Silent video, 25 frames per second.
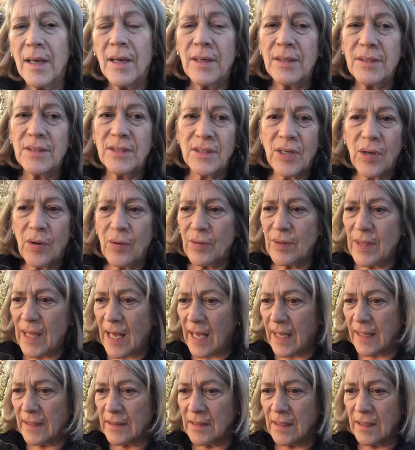so
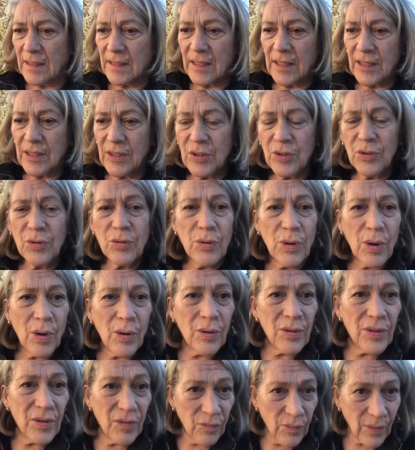that the new
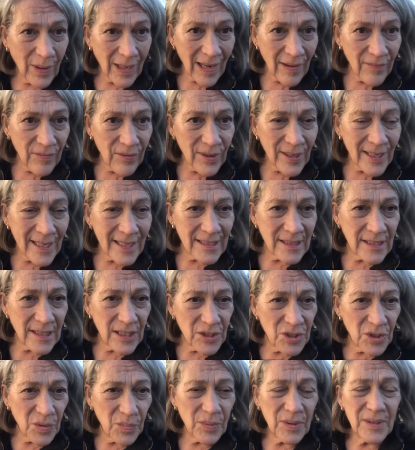growth of whatever it is
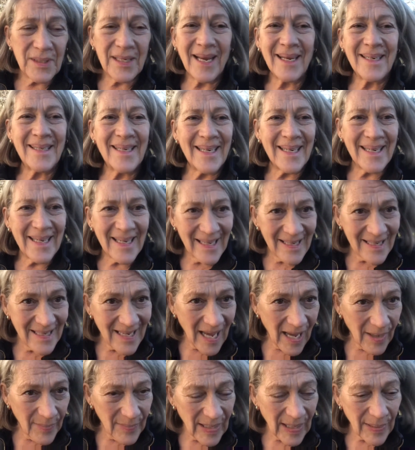that you're protecting can
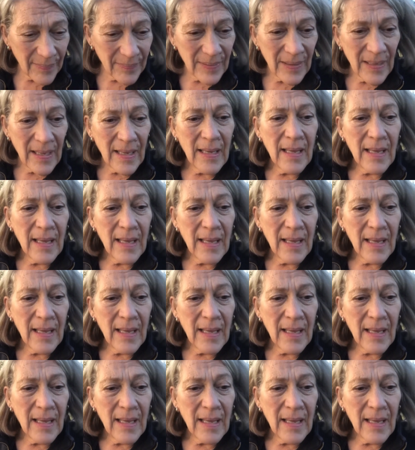come up